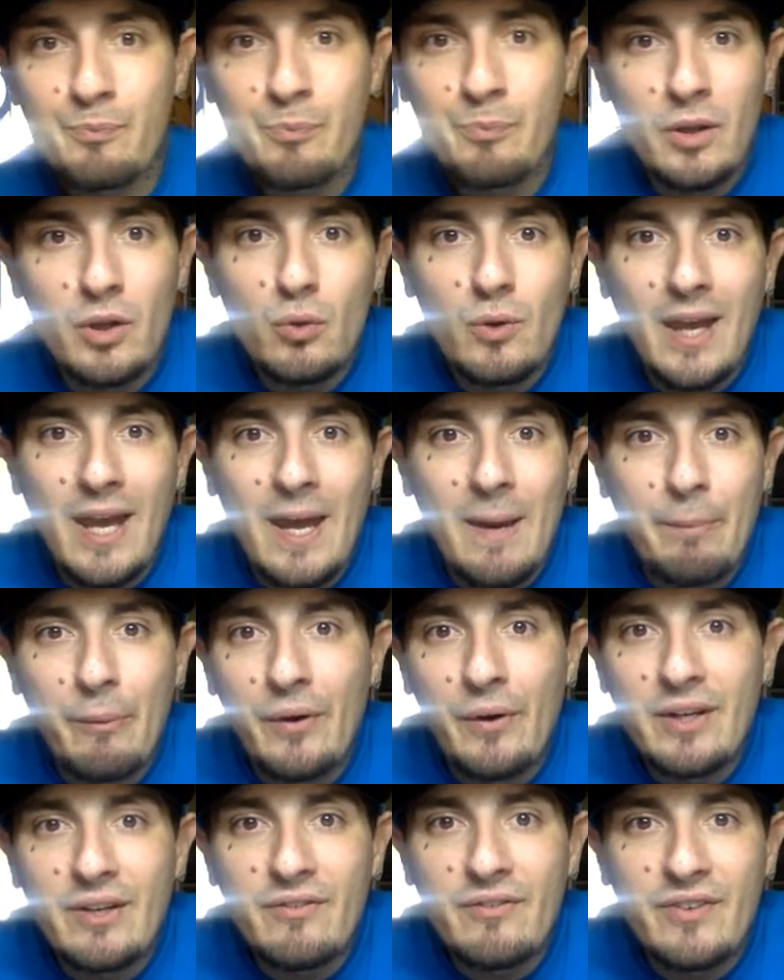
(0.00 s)
You can't
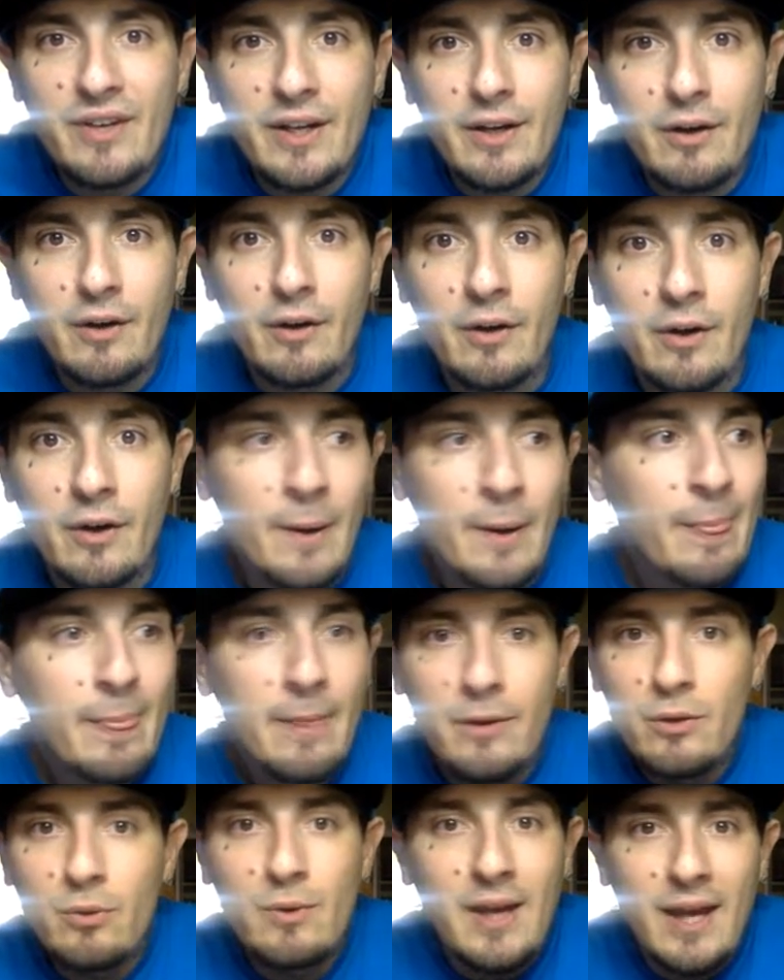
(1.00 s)
point the finger.
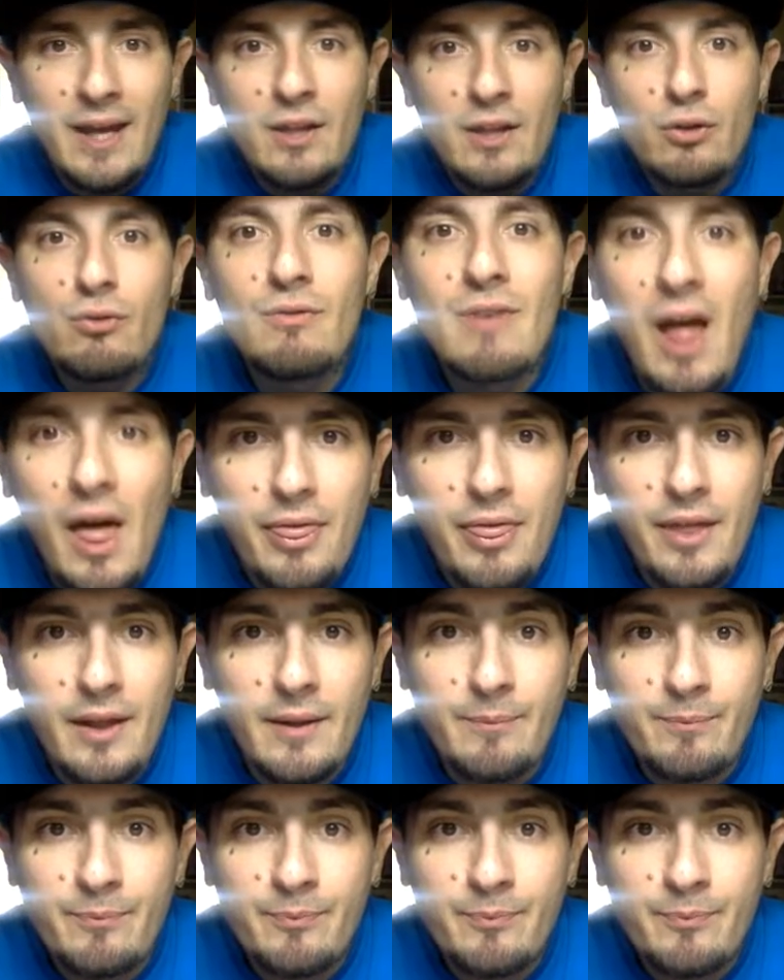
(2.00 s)
You can't do nothing.